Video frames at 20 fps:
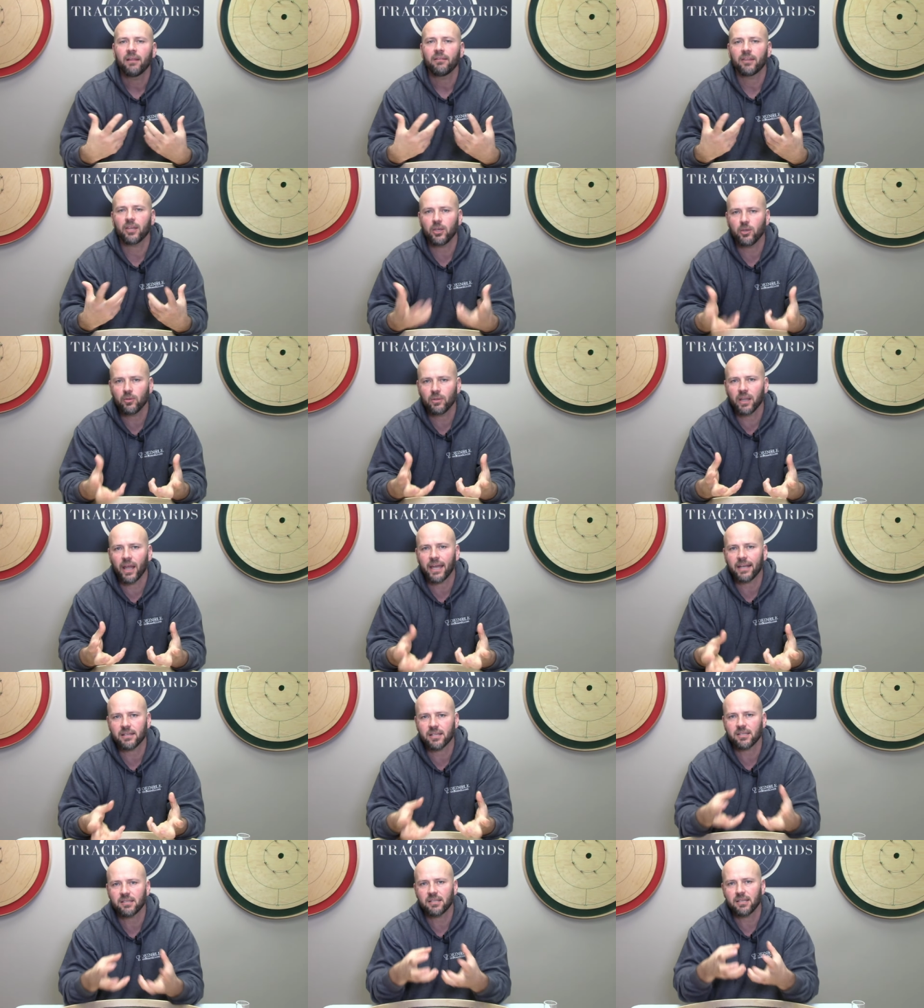that you'd
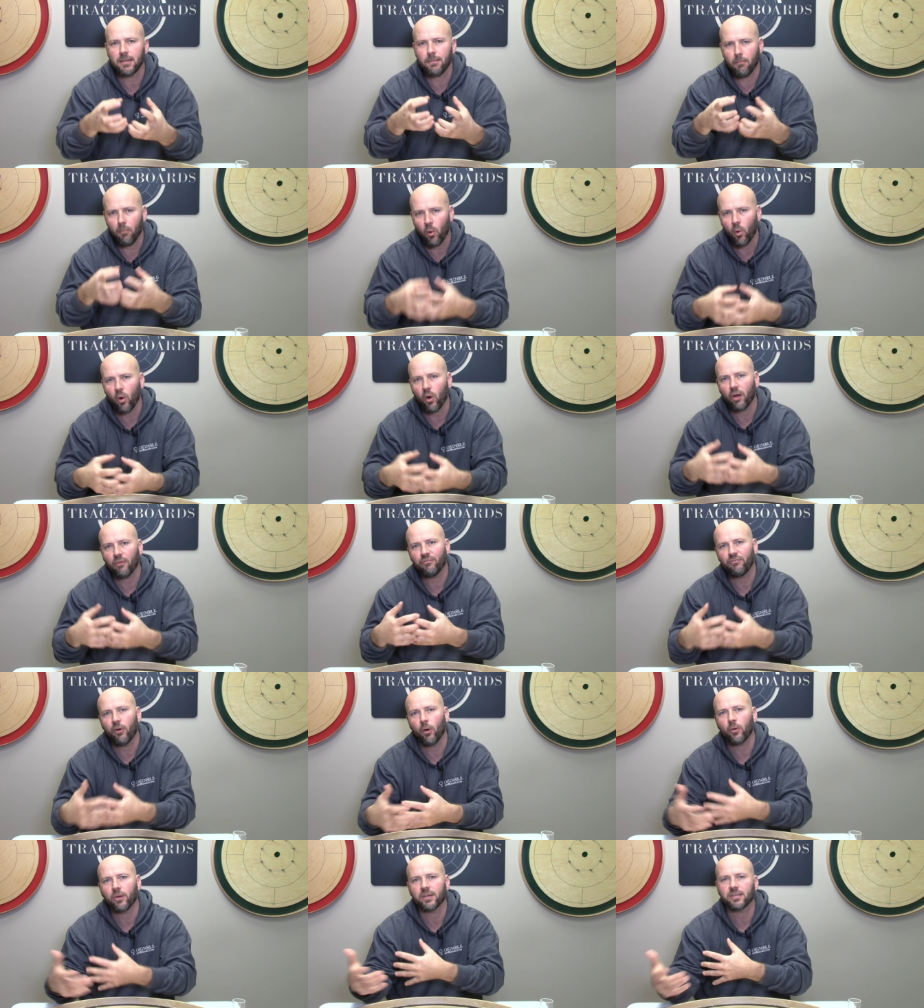like to see more
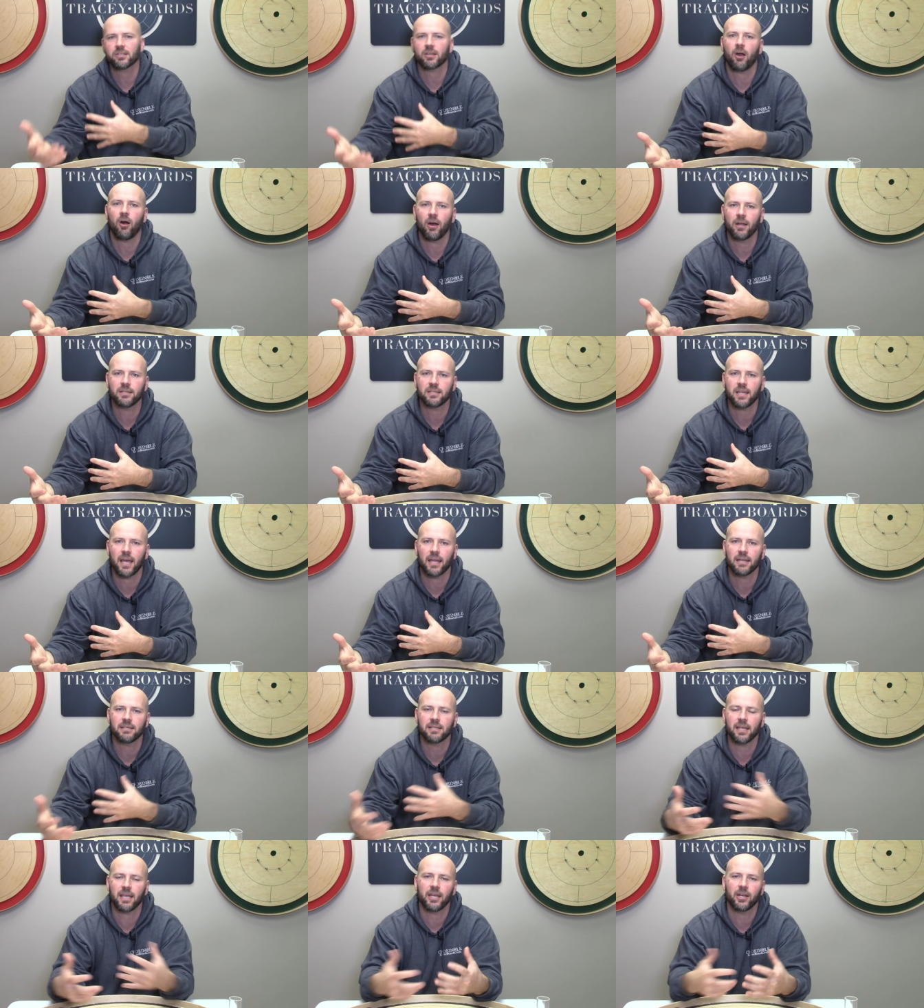focused
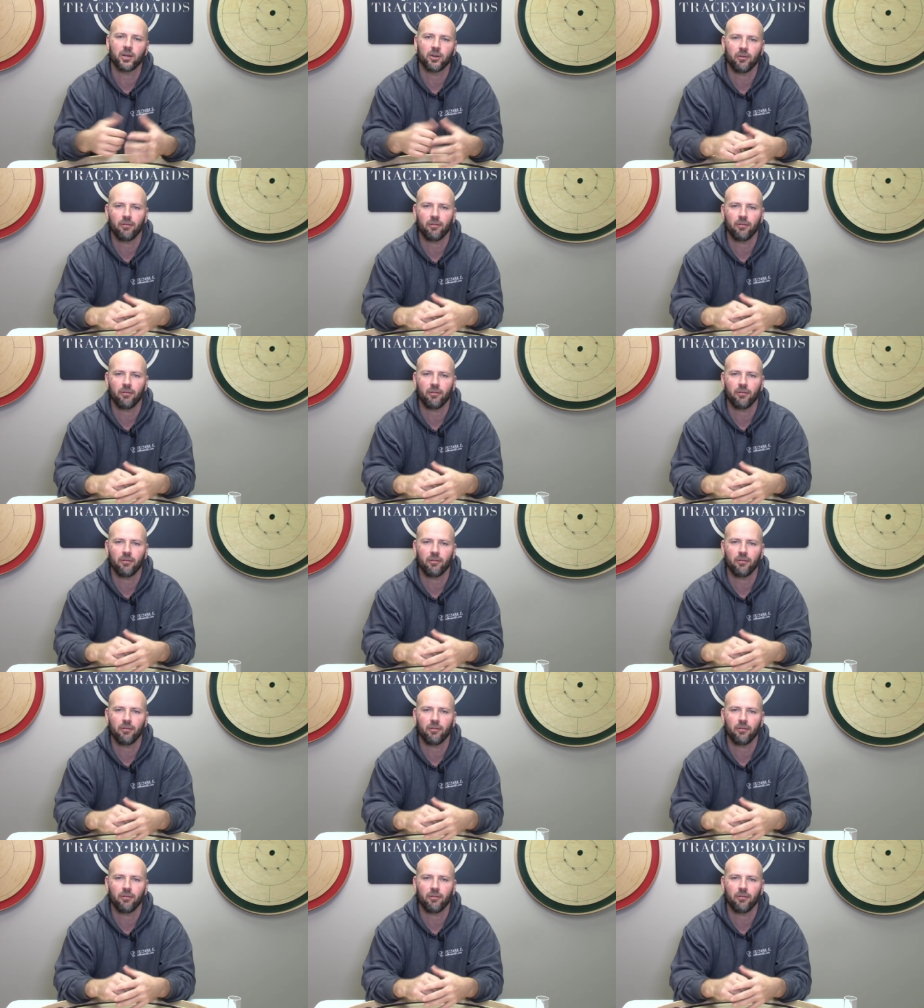content in and